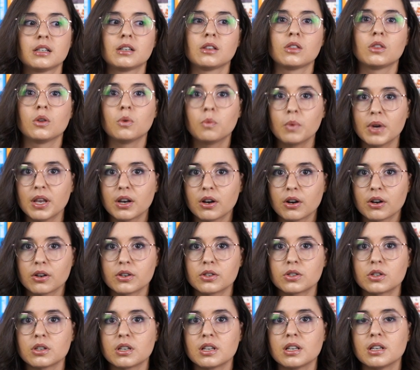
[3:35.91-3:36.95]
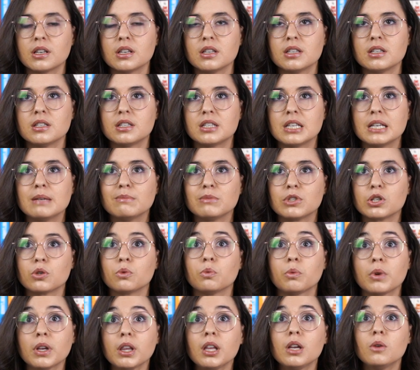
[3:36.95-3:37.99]
The Winners seem to
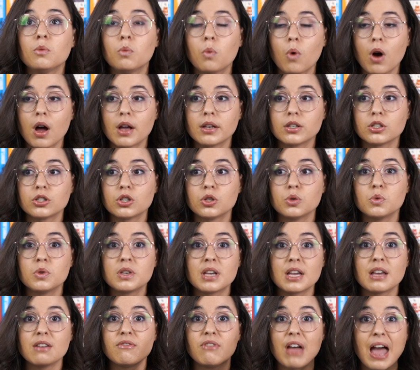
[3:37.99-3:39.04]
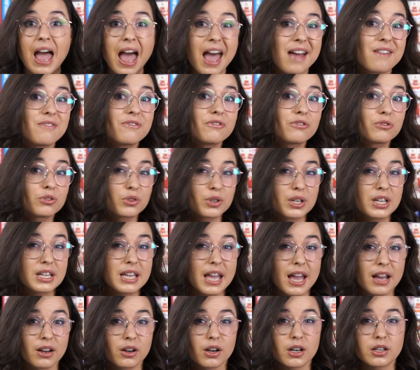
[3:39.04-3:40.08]
really want to give every
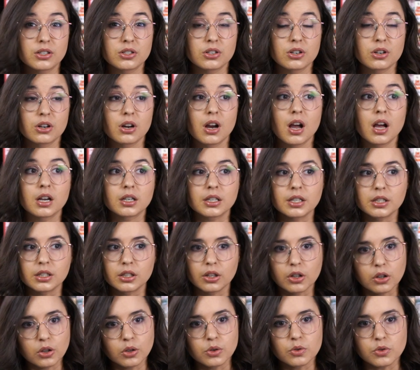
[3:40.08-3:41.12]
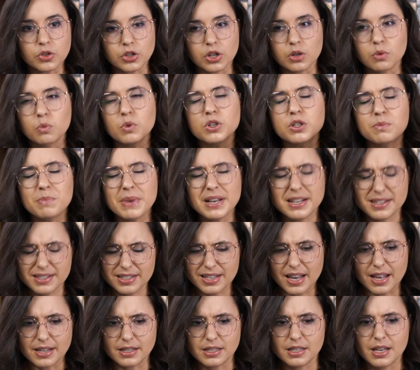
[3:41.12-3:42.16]
character a conclusion, which makes
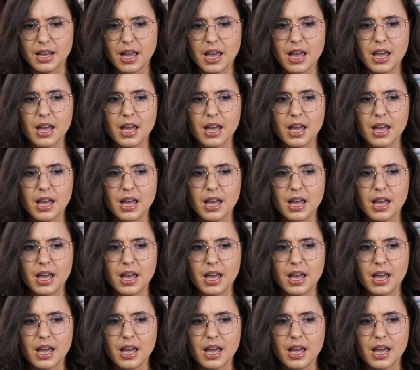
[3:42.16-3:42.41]
sense.